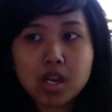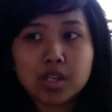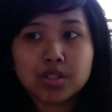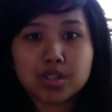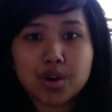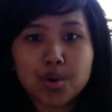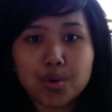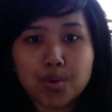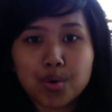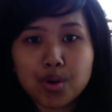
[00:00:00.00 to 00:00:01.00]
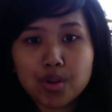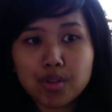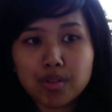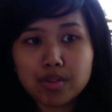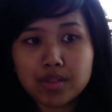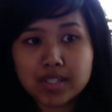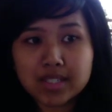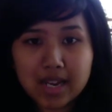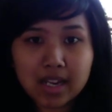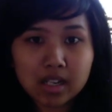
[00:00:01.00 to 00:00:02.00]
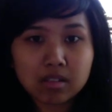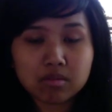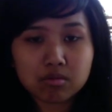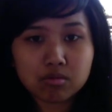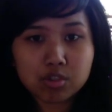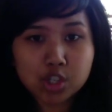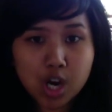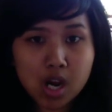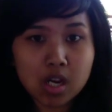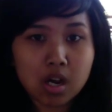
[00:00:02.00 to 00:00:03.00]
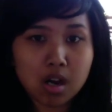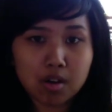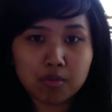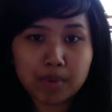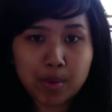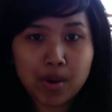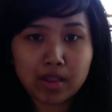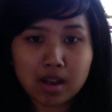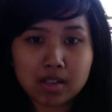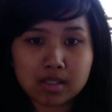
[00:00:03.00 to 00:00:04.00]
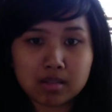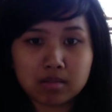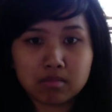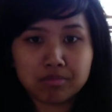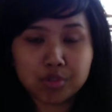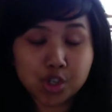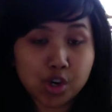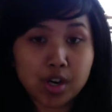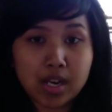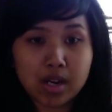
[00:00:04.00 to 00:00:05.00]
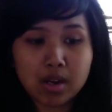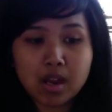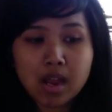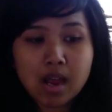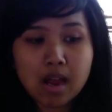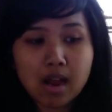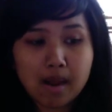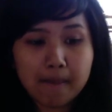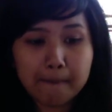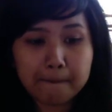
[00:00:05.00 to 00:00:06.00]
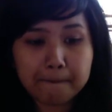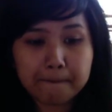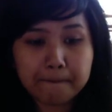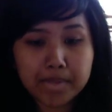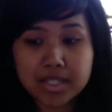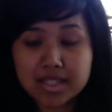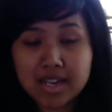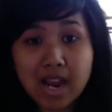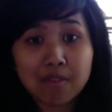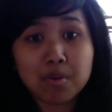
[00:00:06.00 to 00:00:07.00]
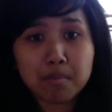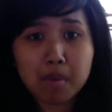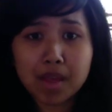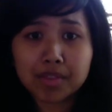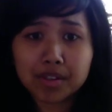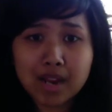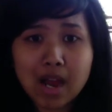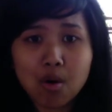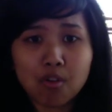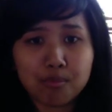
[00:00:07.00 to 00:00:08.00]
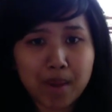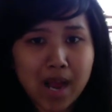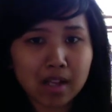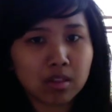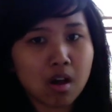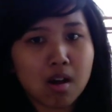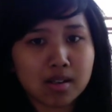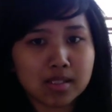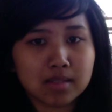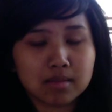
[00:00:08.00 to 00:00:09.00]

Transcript: So the second chunk of my weight loss journey, since I have a month now of backlogged